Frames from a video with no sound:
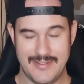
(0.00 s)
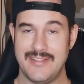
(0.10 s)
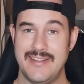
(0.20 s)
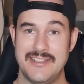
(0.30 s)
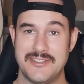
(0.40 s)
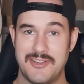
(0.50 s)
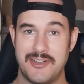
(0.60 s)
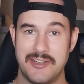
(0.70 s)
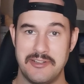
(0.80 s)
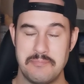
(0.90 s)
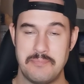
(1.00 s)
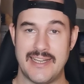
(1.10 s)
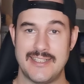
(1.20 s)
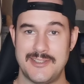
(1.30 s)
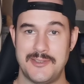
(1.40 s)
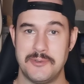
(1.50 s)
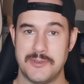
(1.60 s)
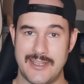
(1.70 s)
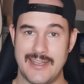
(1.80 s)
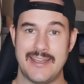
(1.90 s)
These are matched to
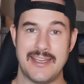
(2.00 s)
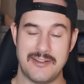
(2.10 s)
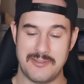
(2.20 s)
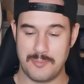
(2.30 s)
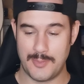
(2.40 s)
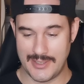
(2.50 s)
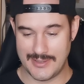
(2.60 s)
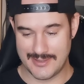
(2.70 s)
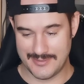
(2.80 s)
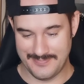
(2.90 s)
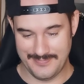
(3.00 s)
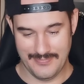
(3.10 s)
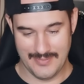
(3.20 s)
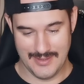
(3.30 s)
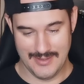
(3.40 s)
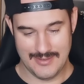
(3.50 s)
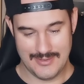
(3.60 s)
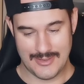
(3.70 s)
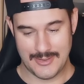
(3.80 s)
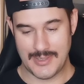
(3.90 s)
what I can print.
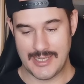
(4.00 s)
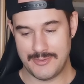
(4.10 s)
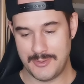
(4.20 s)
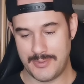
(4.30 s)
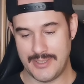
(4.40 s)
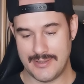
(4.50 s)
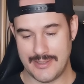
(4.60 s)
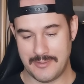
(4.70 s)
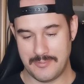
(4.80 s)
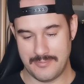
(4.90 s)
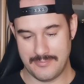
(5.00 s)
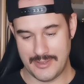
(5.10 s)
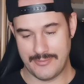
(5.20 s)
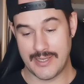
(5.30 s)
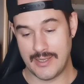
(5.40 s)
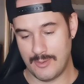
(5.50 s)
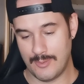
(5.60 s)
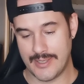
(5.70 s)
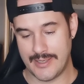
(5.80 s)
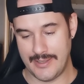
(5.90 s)
So I will have to print them, the final
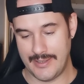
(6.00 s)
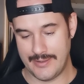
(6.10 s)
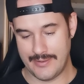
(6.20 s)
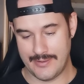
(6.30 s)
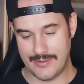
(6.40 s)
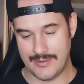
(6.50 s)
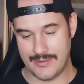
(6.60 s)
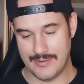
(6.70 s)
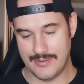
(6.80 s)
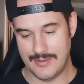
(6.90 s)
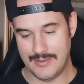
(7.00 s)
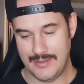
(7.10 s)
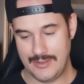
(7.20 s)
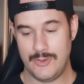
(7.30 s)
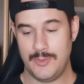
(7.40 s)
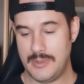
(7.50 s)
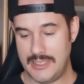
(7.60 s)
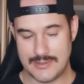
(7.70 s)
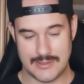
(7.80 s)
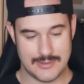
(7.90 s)
one in 2
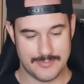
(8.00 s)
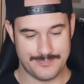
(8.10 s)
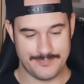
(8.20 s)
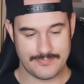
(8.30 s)
pieces.